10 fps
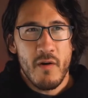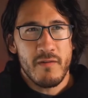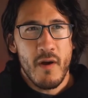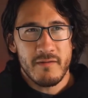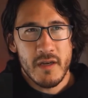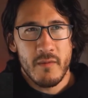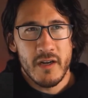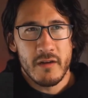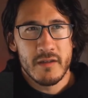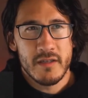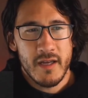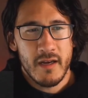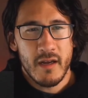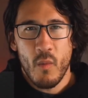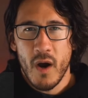if you have someone in good
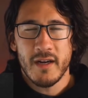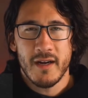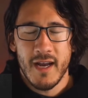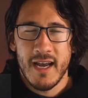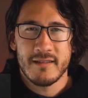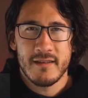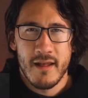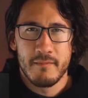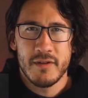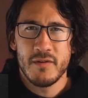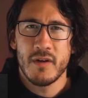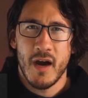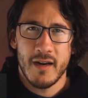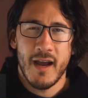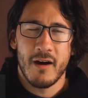standing, why not ask them to
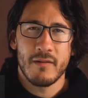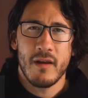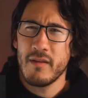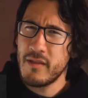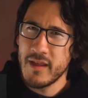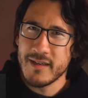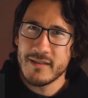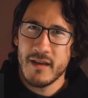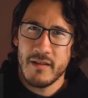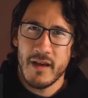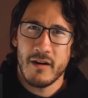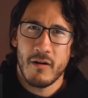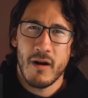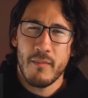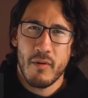cut out the things that
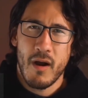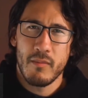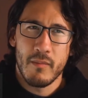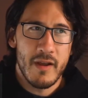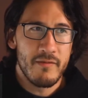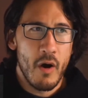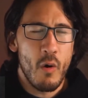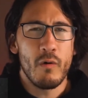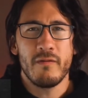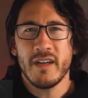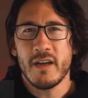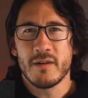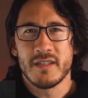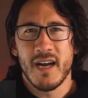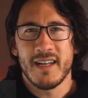are a problem? If the whole video
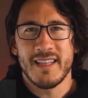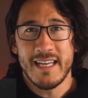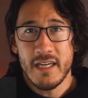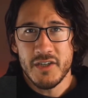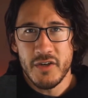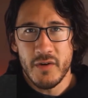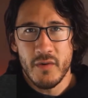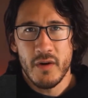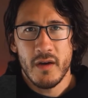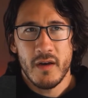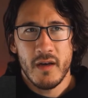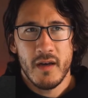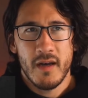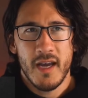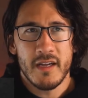is not the issue,
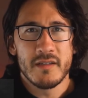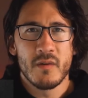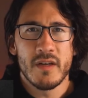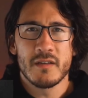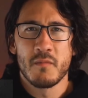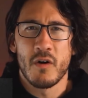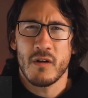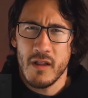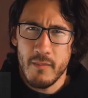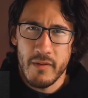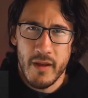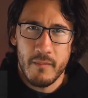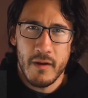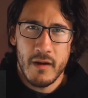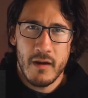and it's only a small clip of
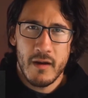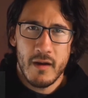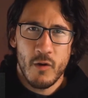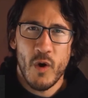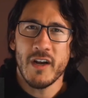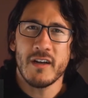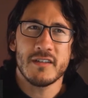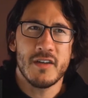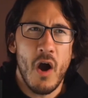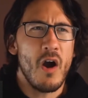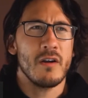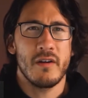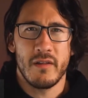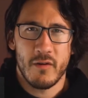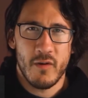them, why not talk
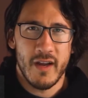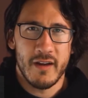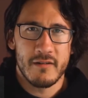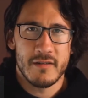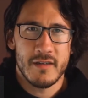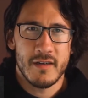to the creators?